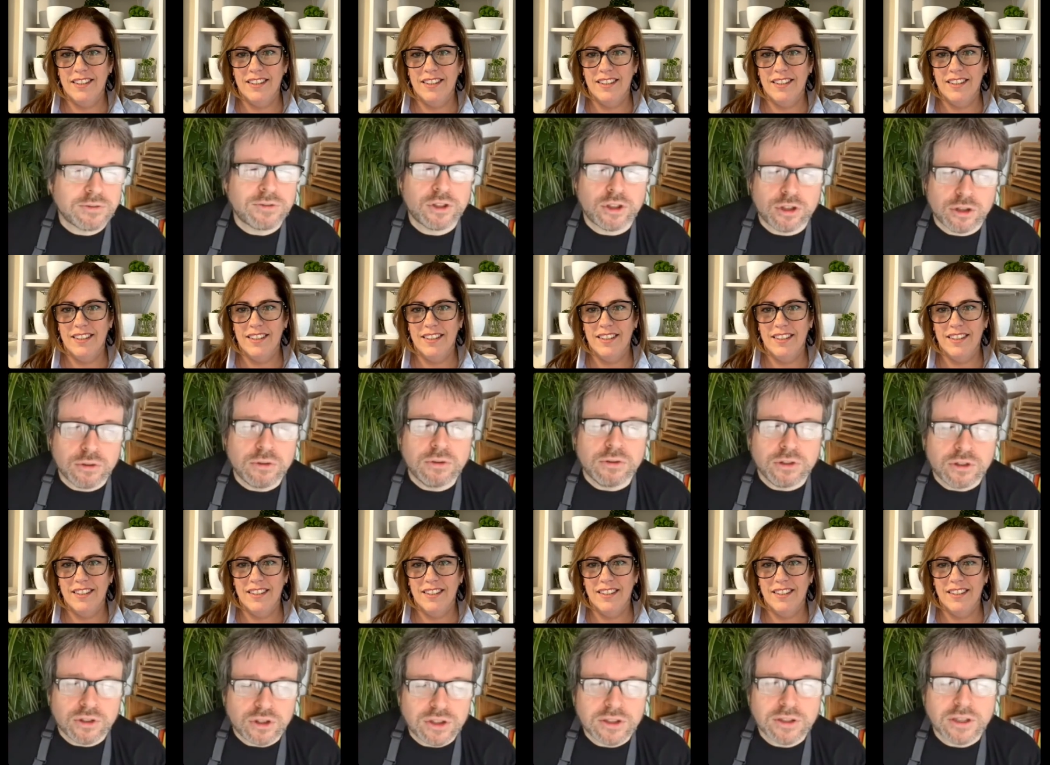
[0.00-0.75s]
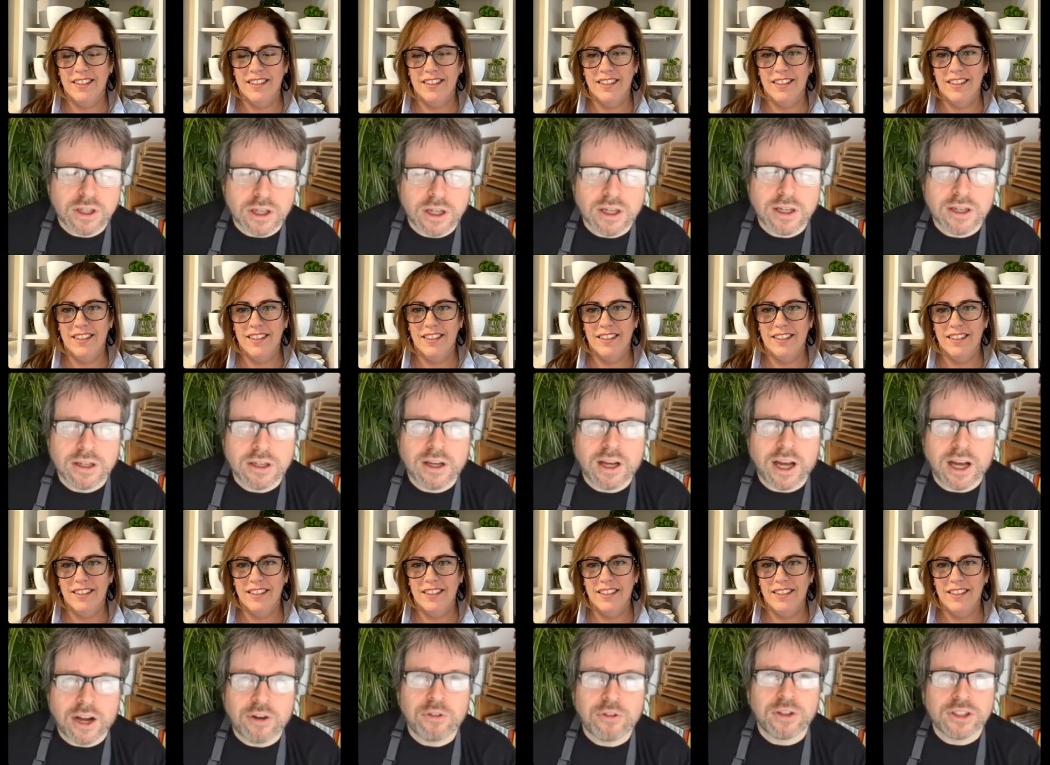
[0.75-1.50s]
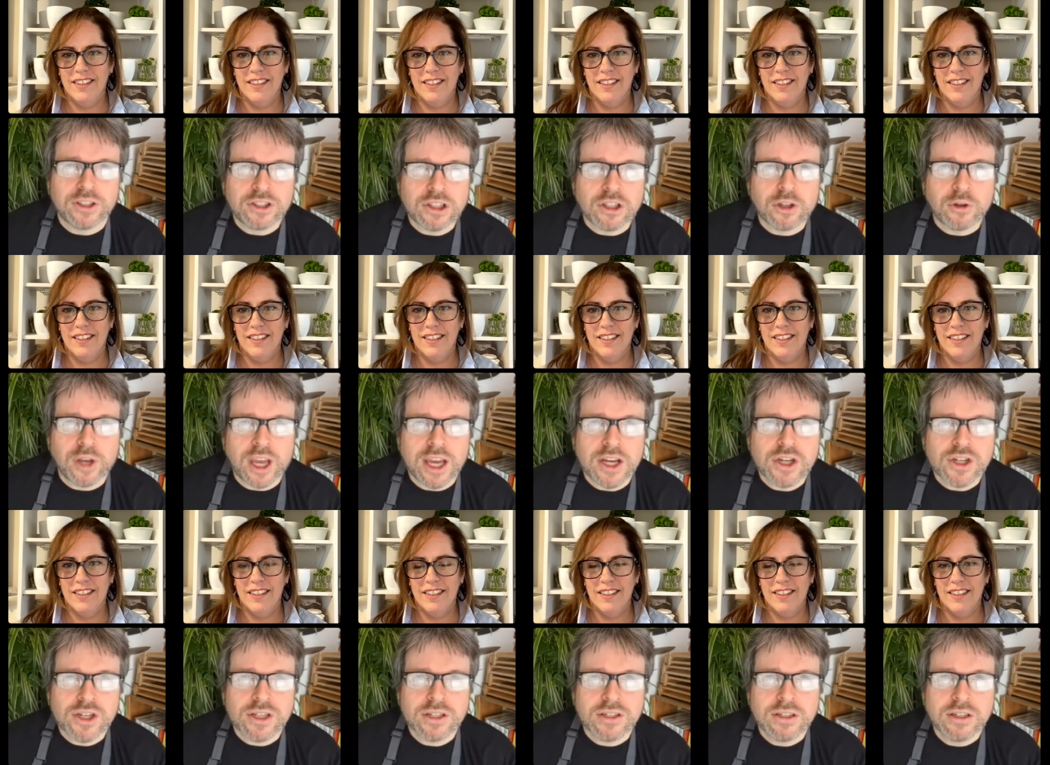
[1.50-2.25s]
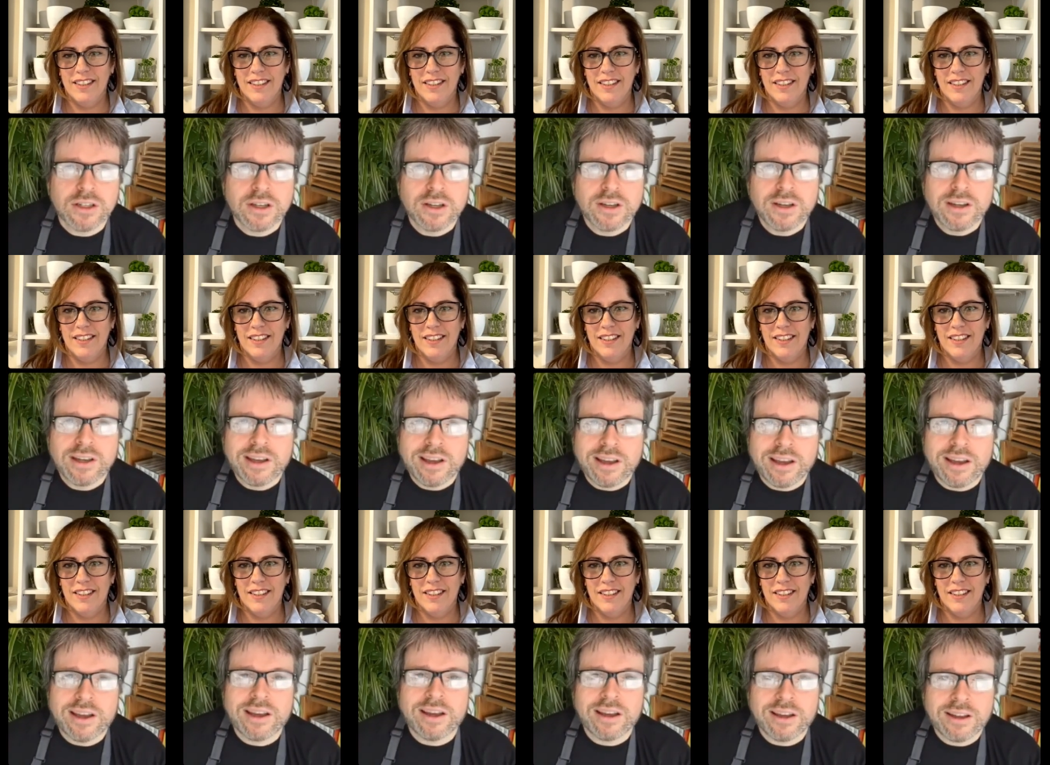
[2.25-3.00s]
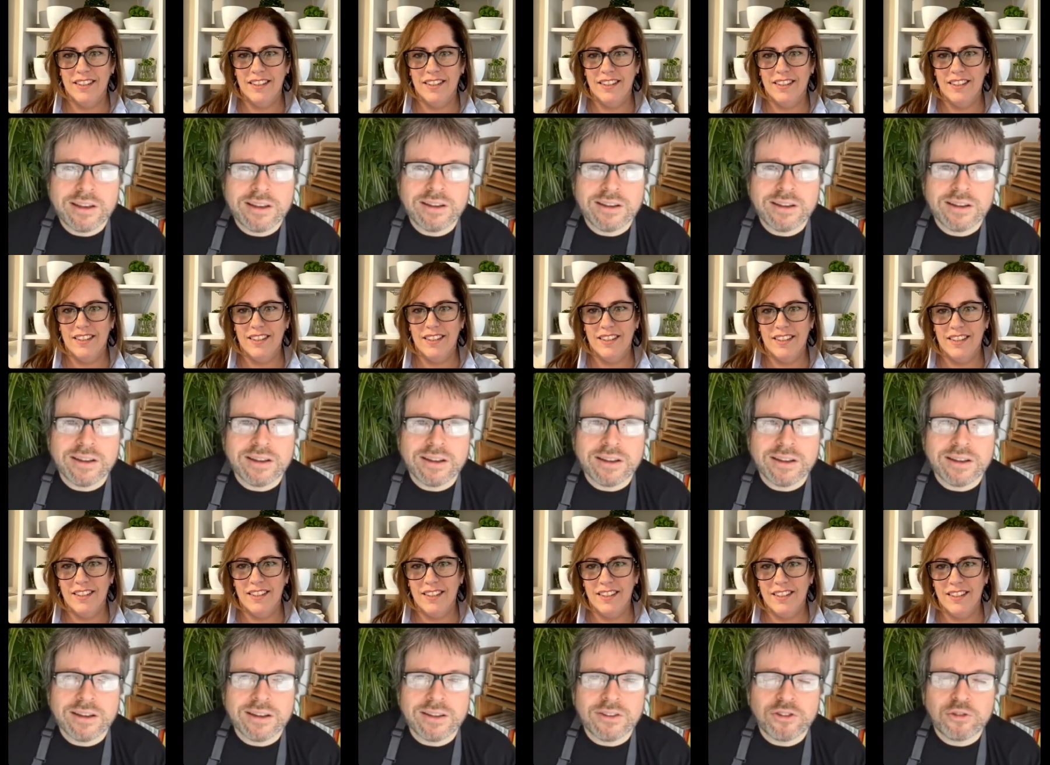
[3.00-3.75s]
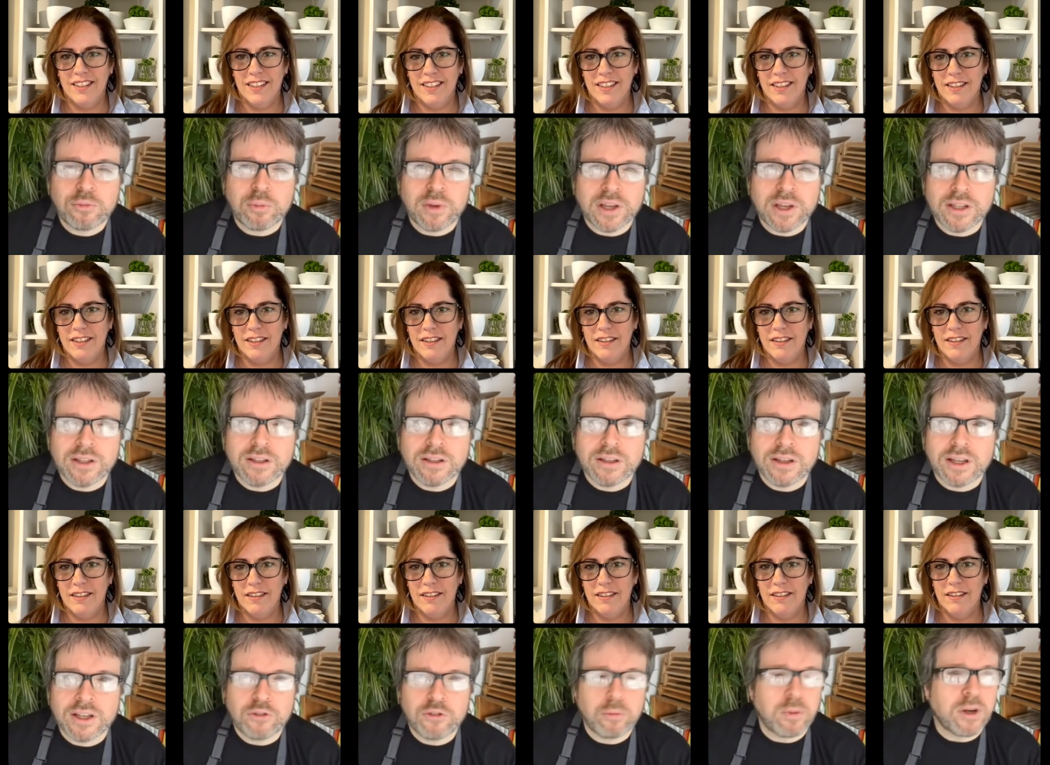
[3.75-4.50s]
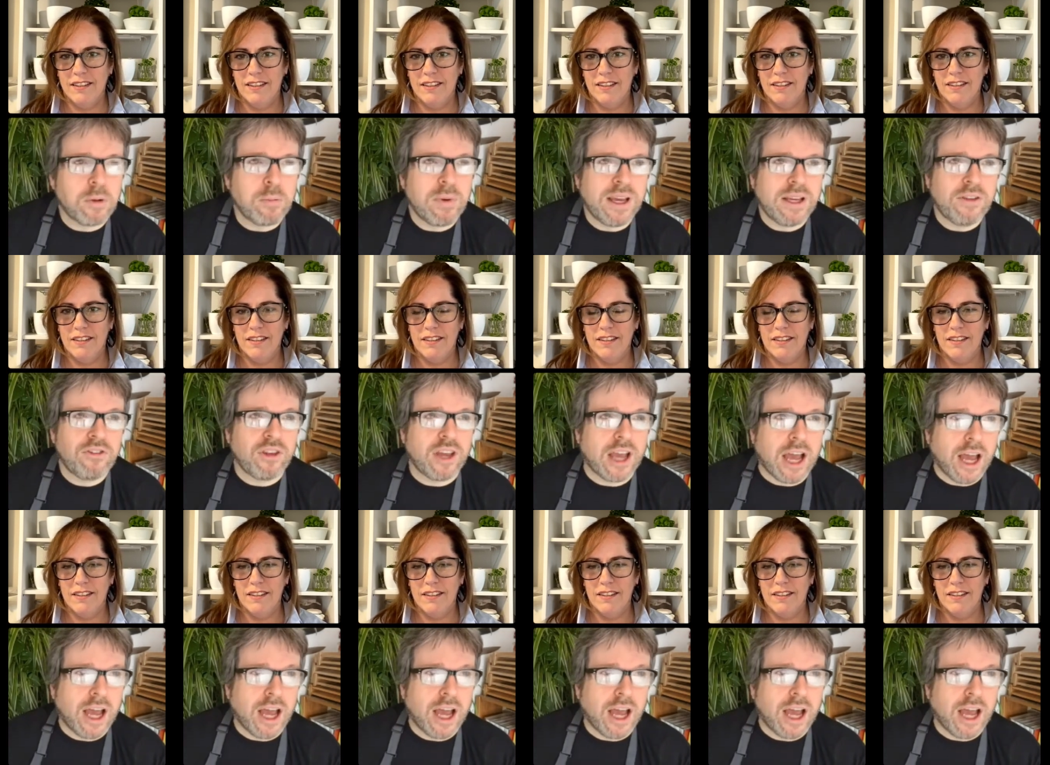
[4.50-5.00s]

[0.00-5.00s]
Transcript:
Speaker 1: students uh, out of this location, and uh, it's been it's been amazing.